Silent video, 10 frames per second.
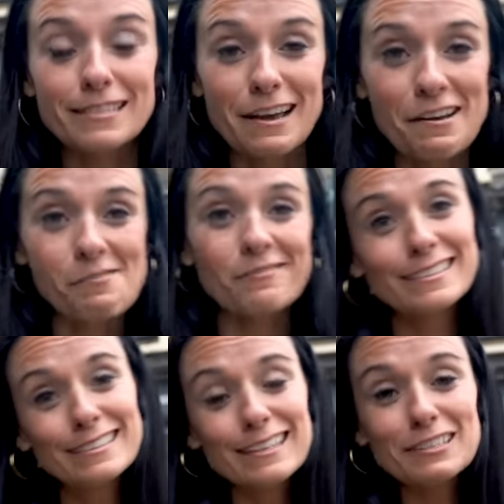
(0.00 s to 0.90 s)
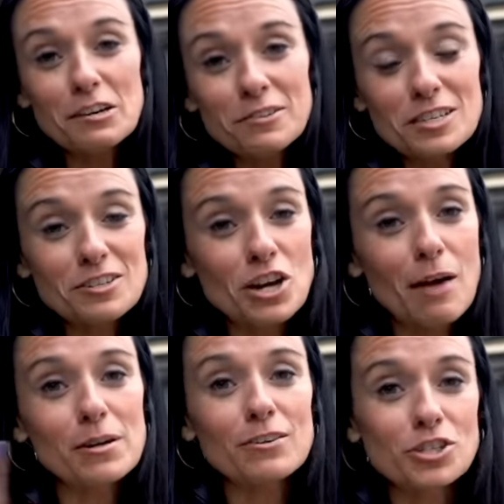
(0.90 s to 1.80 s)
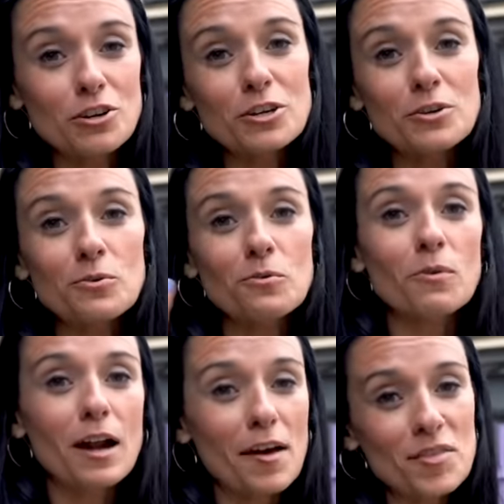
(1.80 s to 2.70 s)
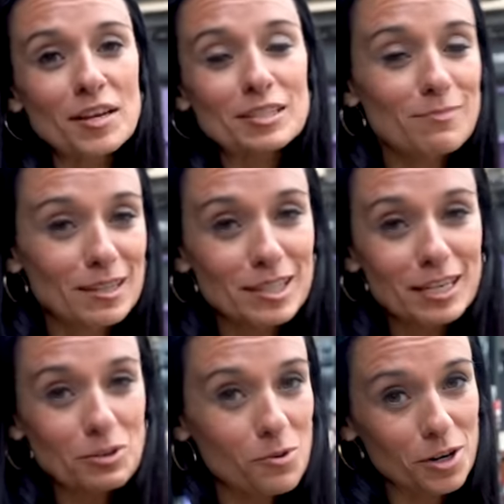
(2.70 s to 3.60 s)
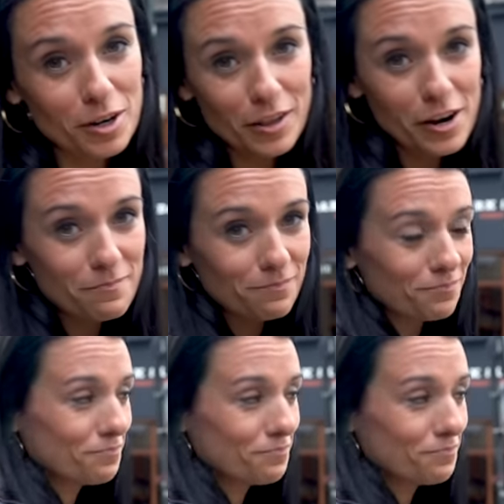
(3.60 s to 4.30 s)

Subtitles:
So let's go into the shop and I'll show you what I think is best thing to order in there.